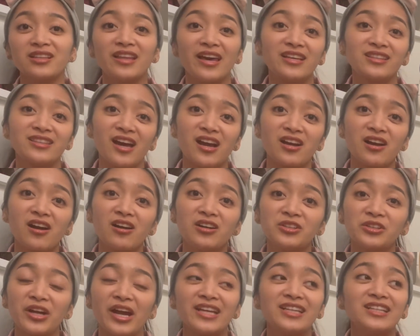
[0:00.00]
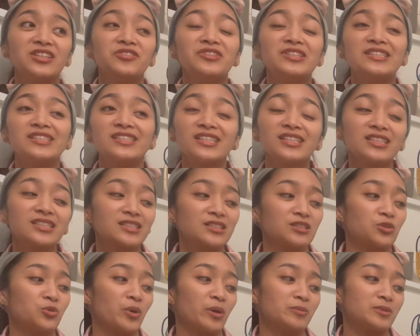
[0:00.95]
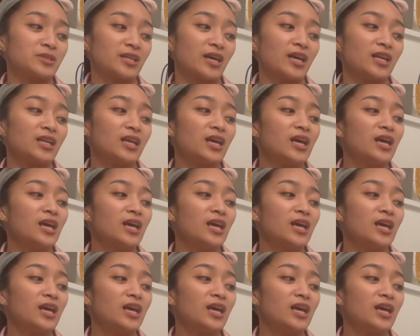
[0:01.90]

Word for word: like that color i didn't even see this in the website